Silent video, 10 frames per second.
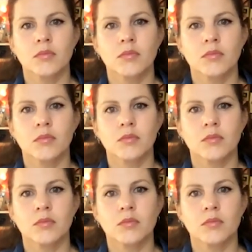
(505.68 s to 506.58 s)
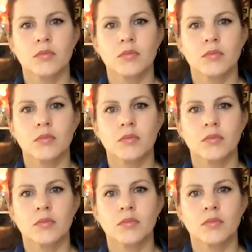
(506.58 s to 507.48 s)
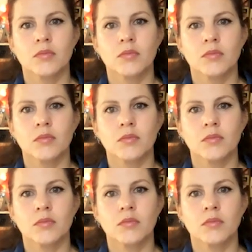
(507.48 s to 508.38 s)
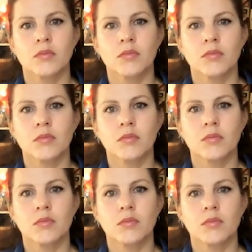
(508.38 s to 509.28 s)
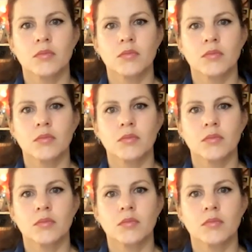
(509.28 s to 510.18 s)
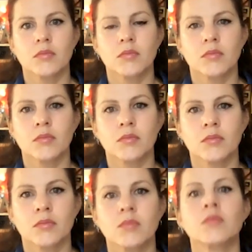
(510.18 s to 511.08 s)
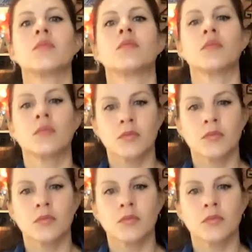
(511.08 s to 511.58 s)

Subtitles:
[no speech]